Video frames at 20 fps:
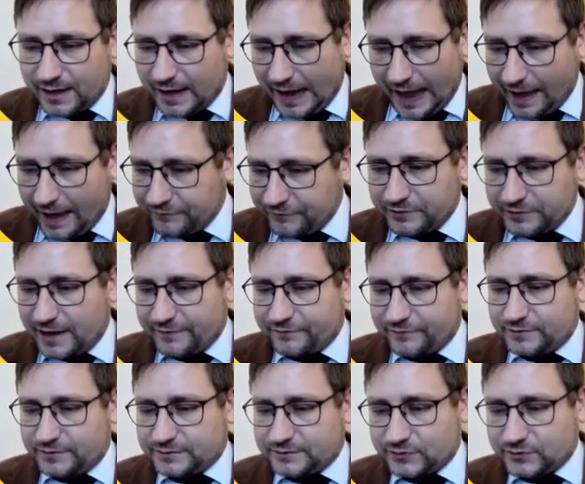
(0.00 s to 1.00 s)
Have you
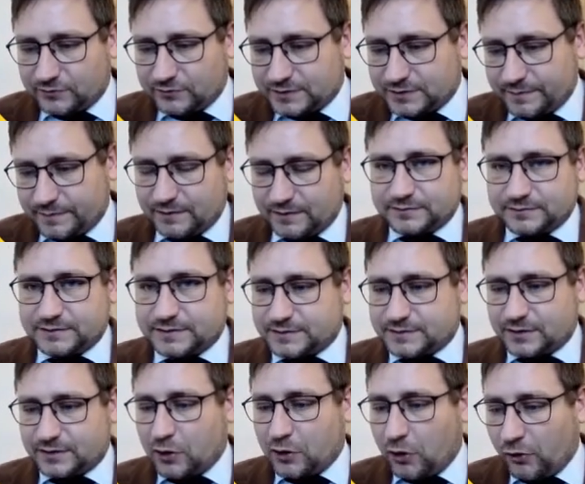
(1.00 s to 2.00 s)
ever thought about
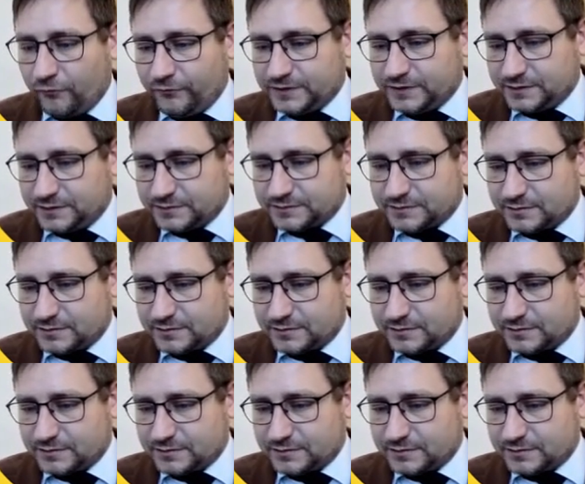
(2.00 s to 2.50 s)
COVID,